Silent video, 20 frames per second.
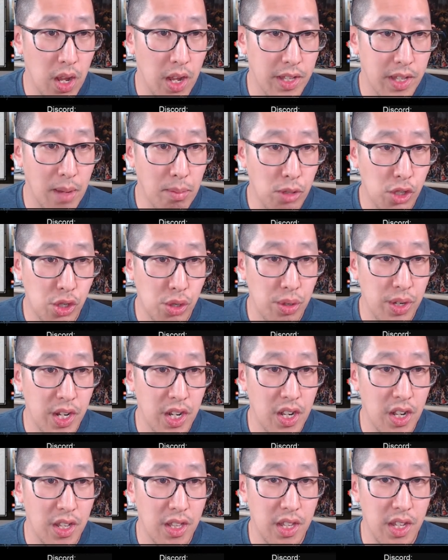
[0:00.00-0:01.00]
double shooting
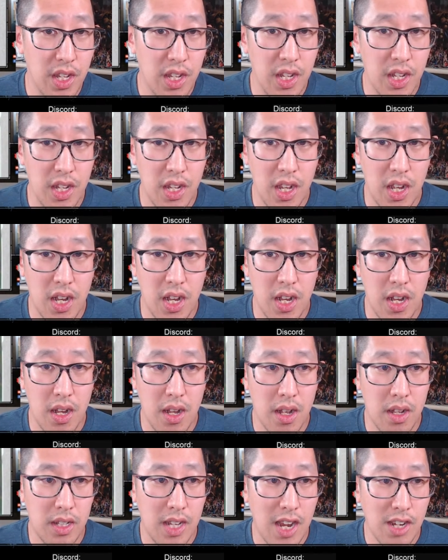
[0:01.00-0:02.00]
on the
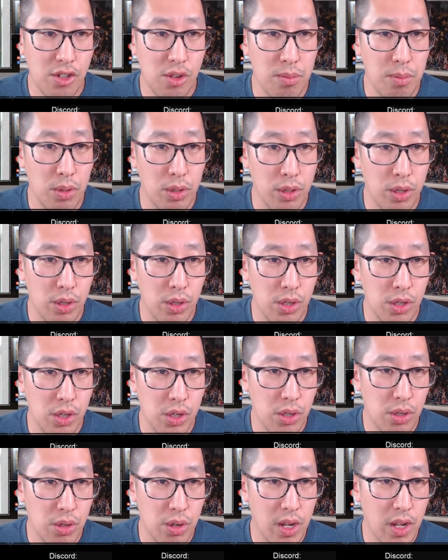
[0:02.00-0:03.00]
Lastrum Bolters
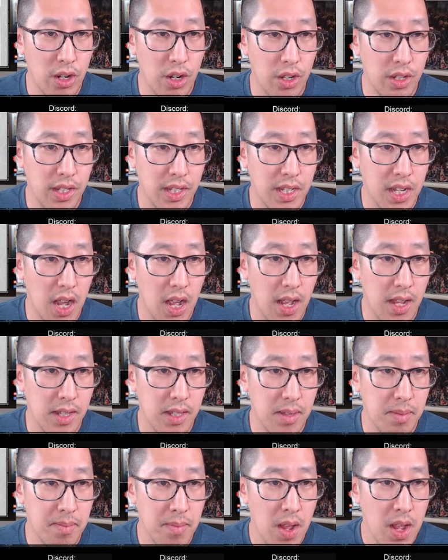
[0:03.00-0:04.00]
took out all these guys,